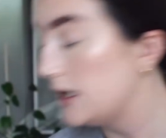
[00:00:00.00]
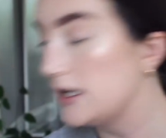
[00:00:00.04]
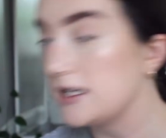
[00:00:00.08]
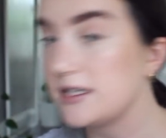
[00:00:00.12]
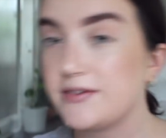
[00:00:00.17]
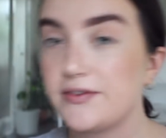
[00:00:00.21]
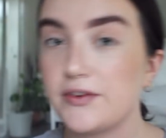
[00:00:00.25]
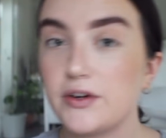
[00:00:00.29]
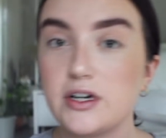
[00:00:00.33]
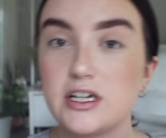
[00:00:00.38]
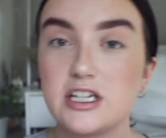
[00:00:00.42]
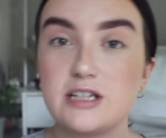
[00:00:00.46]

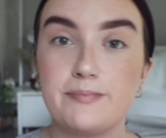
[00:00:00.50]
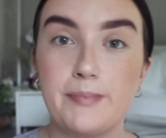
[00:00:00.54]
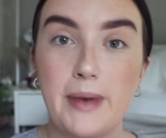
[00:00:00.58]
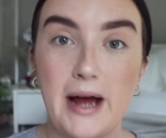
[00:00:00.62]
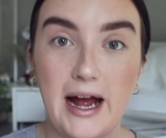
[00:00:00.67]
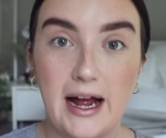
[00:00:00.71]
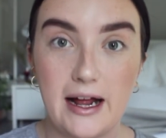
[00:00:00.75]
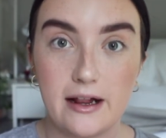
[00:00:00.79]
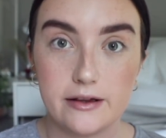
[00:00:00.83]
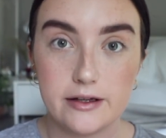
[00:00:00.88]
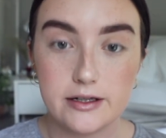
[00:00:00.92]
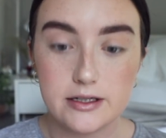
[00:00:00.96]
As far as
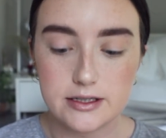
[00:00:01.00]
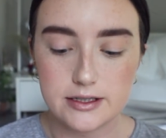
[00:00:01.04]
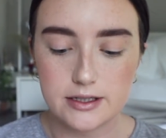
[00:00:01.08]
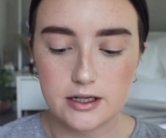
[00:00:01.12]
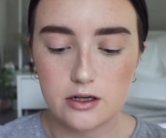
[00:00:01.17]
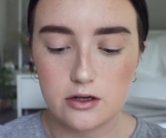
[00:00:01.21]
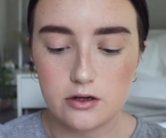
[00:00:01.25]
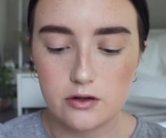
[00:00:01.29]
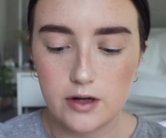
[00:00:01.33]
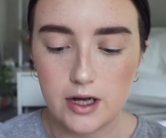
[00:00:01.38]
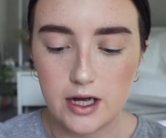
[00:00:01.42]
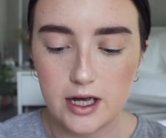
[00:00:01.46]
palettes
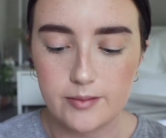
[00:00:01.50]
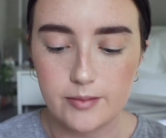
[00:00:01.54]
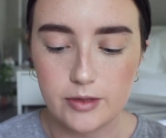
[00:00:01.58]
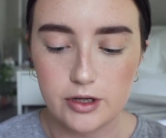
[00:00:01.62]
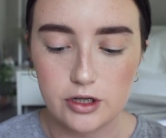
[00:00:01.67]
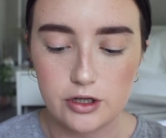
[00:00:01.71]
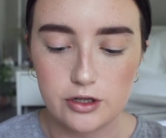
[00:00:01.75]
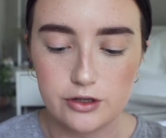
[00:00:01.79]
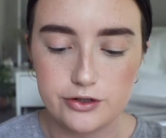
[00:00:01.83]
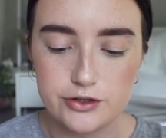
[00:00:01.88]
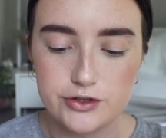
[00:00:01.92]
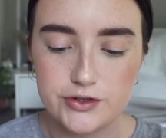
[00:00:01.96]
go, I'm a
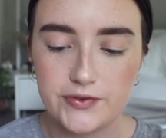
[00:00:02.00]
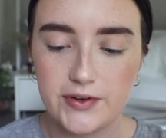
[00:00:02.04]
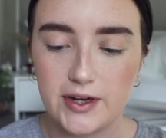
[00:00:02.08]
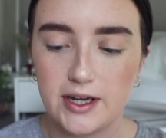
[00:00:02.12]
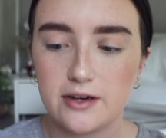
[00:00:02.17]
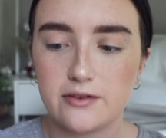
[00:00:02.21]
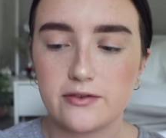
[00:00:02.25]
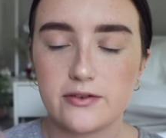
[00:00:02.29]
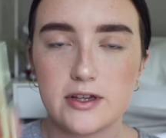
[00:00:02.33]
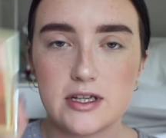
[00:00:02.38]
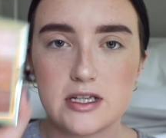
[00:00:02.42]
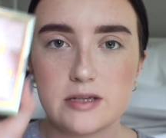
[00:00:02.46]
huge
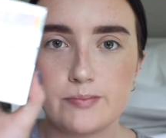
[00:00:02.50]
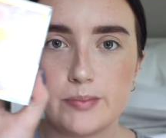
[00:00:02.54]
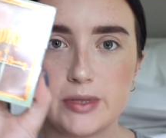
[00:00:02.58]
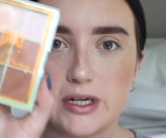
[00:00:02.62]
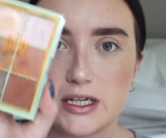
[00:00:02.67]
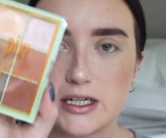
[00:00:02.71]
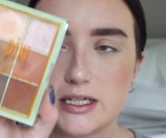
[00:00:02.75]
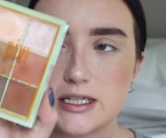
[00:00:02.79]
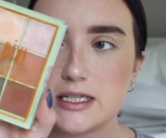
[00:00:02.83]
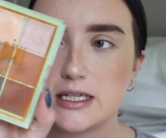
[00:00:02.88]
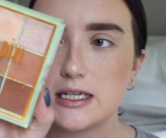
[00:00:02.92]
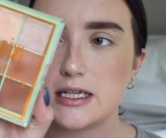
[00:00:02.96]
fan of this
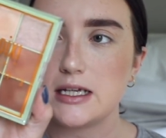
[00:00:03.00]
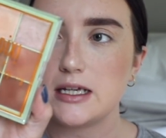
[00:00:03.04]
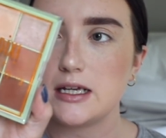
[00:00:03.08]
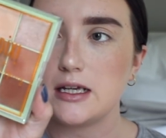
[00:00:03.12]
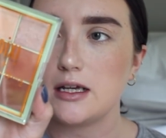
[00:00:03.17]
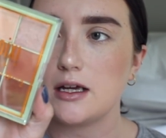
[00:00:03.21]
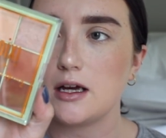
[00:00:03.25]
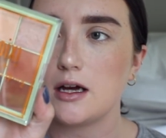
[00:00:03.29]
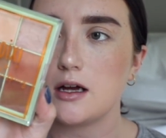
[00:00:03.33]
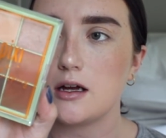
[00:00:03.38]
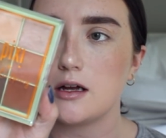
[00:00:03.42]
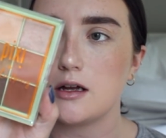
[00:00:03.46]

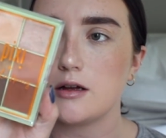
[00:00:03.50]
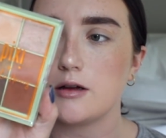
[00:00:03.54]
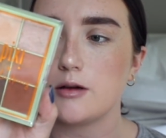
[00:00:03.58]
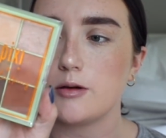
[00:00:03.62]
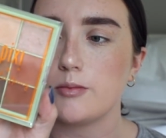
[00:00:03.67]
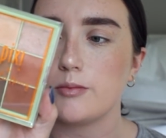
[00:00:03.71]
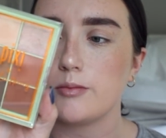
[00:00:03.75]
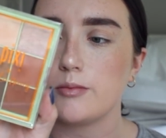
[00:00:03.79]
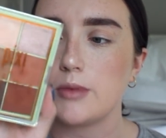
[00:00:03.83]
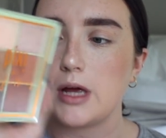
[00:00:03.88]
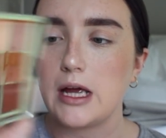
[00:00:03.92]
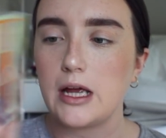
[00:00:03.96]
Pixie
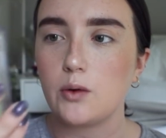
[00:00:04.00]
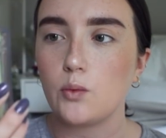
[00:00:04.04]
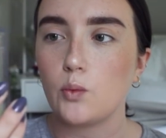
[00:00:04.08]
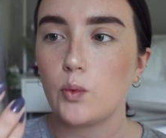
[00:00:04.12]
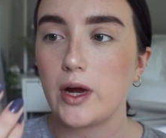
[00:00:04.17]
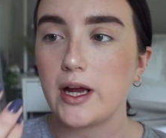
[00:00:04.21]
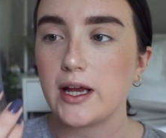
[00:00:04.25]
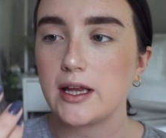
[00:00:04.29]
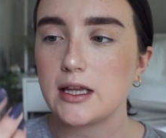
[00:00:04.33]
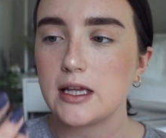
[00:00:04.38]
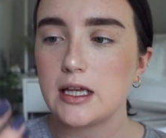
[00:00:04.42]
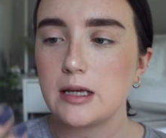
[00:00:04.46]
and
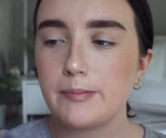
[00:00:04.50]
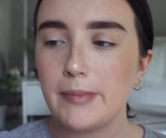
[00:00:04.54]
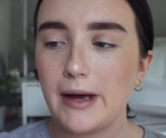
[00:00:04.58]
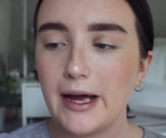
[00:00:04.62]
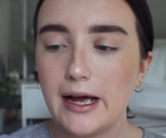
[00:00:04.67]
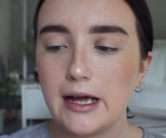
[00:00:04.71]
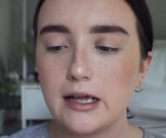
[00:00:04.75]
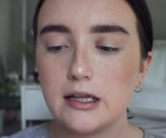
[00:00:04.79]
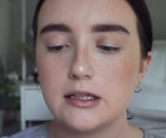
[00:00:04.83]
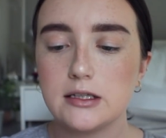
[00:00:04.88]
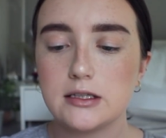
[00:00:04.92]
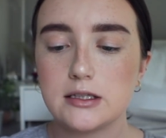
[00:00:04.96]
Whaley
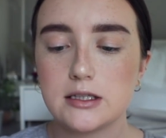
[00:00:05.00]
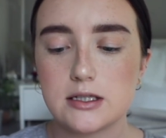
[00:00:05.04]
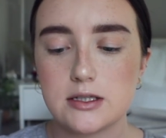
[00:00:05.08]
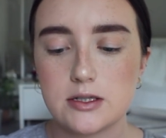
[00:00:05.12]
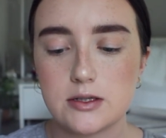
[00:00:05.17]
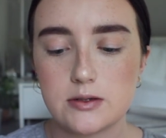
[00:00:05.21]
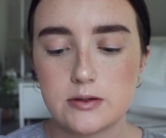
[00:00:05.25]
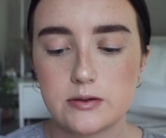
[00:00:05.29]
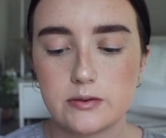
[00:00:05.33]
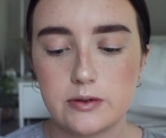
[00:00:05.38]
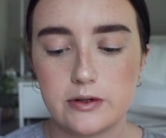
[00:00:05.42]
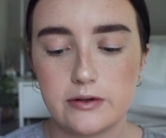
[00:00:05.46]
palette. This
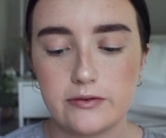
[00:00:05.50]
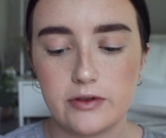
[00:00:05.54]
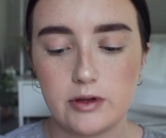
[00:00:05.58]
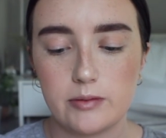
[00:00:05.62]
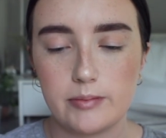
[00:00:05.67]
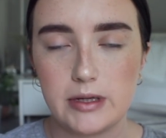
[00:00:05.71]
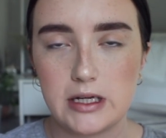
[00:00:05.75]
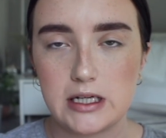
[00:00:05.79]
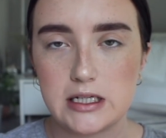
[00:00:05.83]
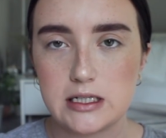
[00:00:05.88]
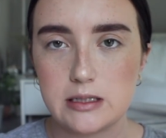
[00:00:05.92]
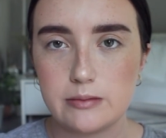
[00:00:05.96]
is one of the
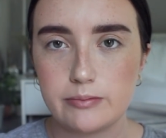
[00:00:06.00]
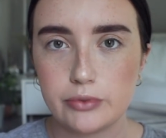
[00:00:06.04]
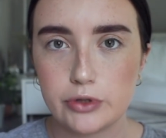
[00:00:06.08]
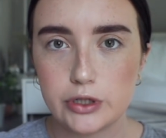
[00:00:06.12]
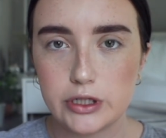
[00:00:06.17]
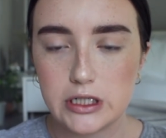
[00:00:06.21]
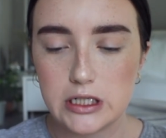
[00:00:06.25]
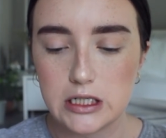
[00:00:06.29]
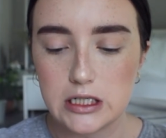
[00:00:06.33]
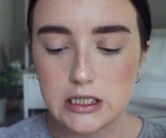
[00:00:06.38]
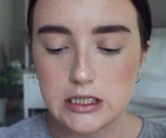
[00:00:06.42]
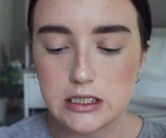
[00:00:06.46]
Pixie
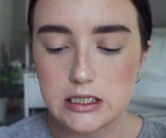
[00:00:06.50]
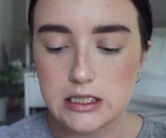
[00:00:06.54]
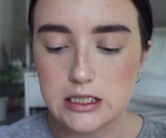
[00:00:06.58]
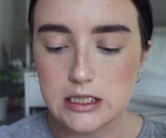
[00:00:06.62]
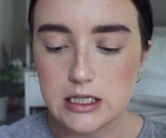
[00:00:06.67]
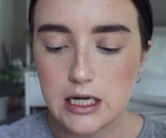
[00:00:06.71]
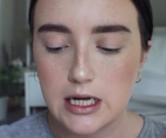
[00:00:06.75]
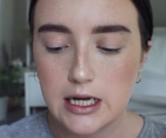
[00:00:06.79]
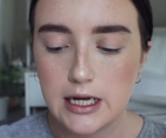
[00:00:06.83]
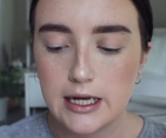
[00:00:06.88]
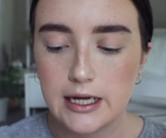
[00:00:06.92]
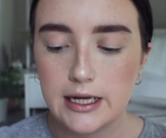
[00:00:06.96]
Pretties.
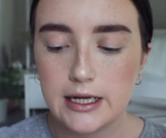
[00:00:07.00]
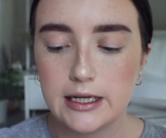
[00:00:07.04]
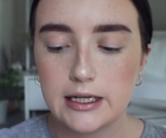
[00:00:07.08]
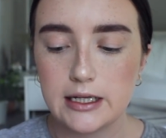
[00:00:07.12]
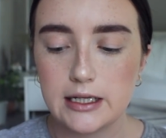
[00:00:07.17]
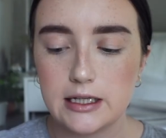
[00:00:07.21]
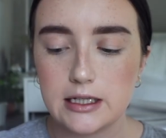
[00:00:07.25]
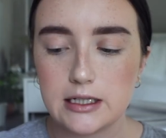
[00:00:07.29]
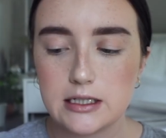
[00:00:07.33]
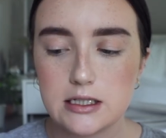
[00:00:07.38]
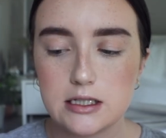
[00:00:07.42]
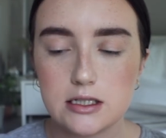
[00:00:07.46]

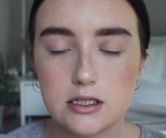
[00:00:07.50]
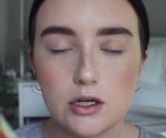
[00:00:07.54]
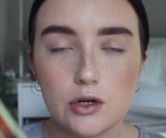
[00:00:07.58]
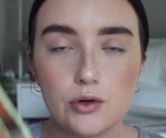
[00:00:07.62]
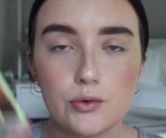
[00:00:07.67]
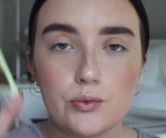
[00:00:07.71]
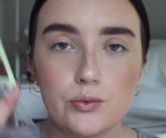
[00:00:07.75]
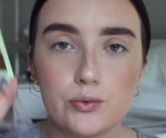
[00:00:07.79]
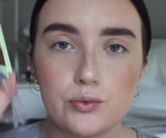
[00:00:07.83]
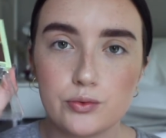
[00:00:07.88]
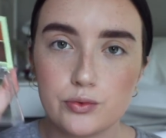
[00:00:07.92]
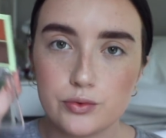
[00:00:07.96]
It's
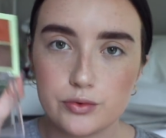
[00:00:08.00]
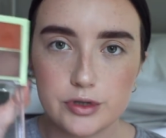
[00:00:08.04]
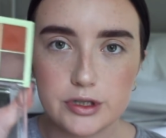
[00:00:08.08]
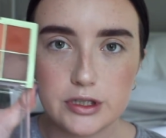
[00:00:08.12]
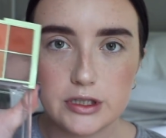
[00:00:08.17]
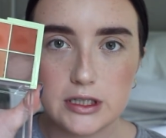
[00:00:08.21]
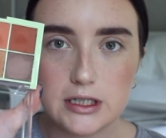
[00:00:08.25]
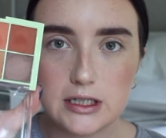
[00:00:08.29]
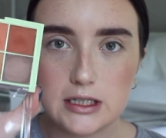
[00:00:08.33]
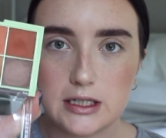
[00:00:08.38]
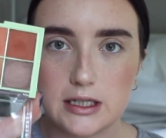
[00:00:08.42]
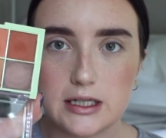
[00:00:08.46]
a
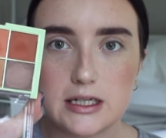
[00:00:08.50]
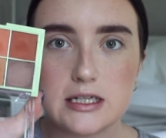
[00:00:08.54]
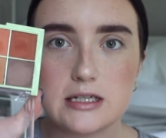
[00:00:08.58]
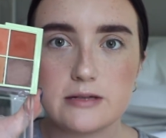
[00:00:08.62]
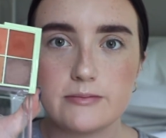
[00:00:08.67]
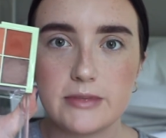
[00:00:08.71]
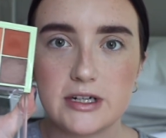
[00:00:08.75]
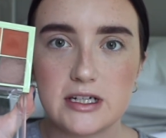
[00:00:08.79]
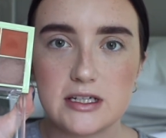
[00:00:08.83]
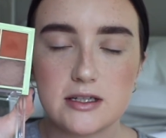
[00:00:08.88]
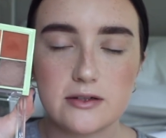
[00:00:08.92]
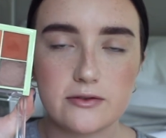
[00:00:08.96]
really nice
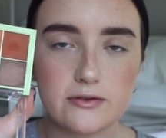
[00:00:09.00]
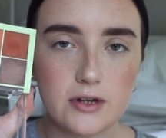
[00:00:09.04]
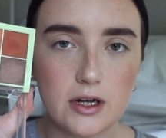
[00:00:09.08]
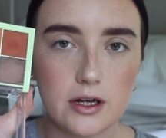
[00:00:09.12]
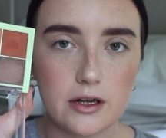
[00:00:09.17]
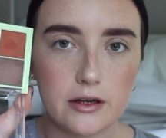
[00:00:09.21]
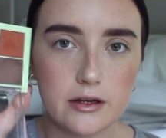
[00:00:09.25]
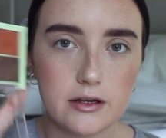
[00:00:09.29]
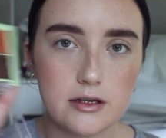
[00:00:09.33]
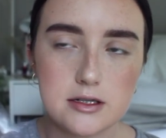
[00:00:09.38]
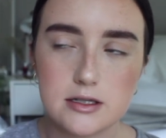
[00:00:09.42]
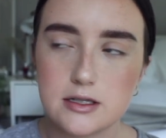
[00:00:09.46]
mix of
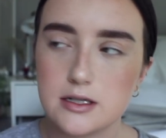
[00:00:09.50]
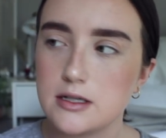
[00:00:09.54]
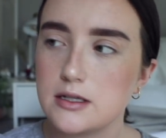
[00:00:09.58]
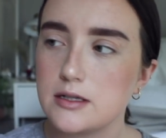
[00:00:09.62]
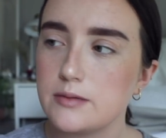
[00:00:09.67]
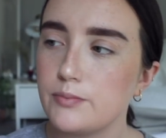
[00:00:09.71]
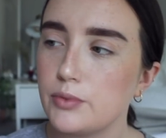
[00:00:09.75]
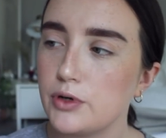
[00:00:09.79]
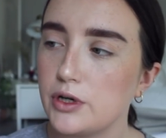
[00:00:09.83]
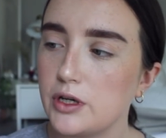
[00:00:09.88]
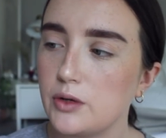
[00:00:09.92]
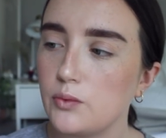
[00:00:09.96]
colors. It's
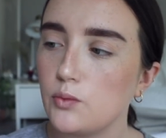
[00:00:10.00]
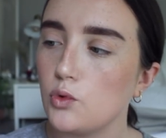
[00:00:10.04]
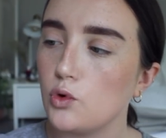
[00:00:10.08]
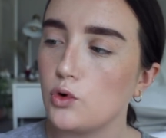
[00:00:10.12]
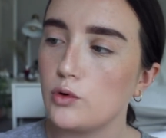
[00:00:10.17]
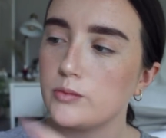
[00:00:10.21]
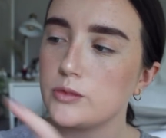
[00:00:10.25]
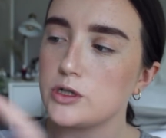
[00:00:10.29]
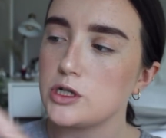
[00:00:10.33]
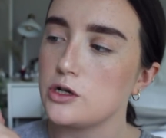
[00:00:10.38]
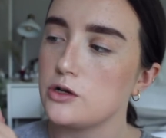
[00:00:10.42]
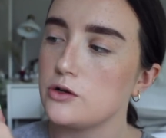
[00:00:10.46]
pretty
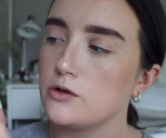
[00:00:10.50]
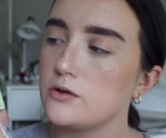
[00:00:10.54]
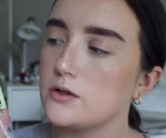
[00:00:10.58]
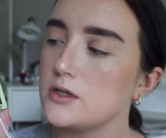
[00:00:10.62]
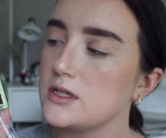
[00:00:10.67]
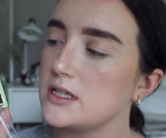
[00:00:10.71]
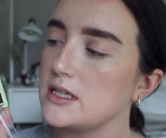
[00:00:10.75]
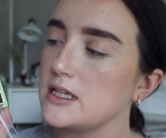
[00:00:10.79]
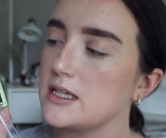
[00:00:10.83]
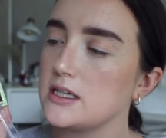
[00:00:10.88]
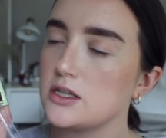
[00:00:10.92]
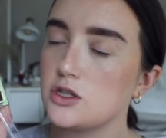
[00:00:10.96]
warm
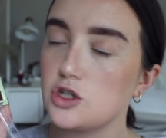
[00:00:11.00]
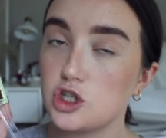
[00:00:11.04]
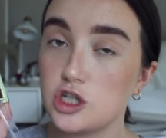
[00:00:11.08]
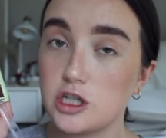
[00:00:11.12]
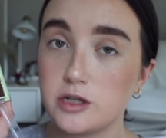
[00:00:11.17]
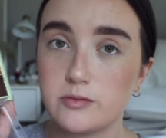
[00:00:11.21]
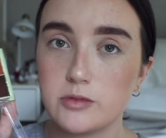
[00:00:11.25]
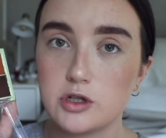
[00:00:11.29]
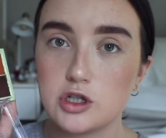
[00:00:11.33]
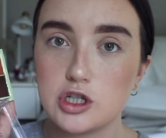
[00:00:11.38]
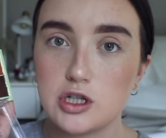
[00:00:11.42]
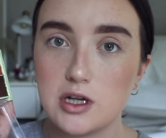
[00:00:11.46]
tones. These
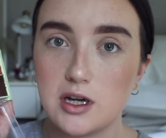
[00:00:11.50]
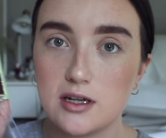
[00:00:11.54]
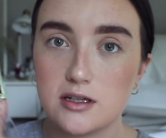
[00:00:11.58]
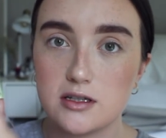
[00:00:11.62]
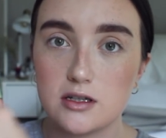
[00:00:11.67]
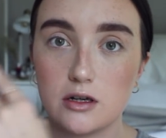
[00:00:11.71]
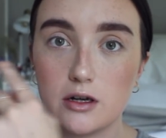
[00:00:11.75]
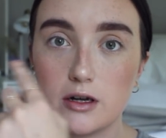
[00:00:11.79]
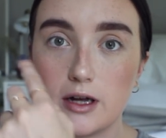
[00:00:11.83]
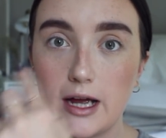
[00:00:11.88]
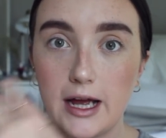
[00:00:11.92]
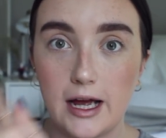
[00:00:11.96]
shimmer shades
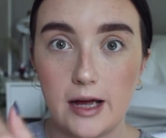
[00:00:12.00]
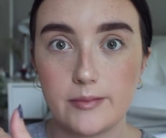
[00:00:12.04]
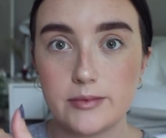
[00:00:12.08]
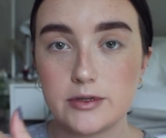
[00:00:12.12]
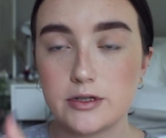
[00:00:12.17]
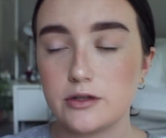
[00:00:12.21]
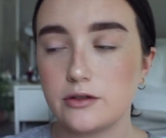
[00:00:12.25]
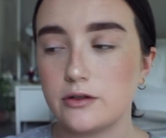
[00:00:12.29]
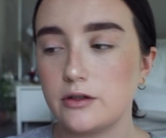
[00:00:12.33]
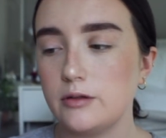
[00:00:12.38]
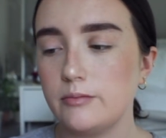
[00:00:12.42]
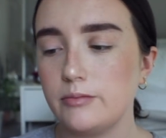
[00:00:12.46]
are
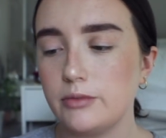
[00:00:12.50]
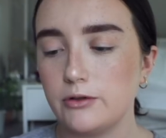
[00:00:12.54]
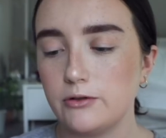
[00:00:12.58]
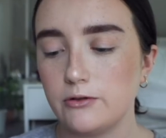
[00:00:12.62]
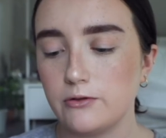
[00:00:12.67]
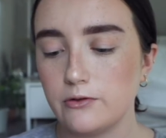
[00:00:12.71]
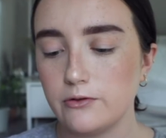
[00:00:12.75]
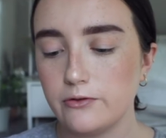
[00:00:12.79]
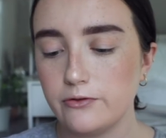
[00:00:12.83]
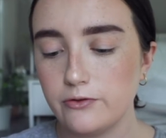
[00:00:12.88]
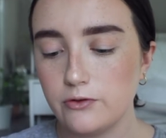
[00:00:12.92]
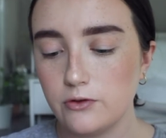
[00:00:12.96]
absolutely
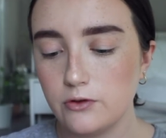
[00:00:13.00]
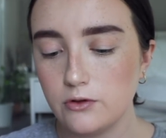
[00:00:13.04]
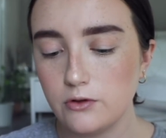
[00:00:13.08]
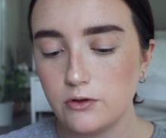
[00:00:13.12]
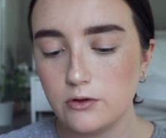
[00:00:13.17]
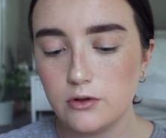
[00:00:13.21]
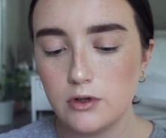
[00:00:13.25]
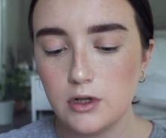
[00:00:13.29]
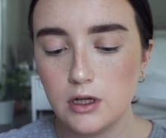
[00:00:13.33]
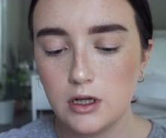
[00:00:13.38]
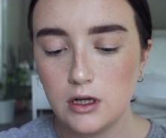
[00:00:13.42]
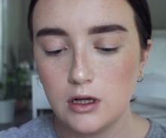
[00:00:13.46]

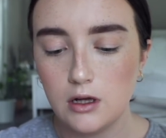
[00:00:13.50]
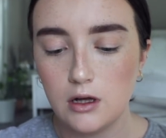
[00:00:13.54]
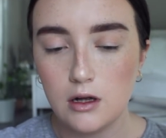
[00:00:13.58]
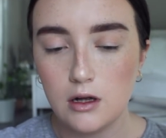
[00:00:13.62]
beautiful.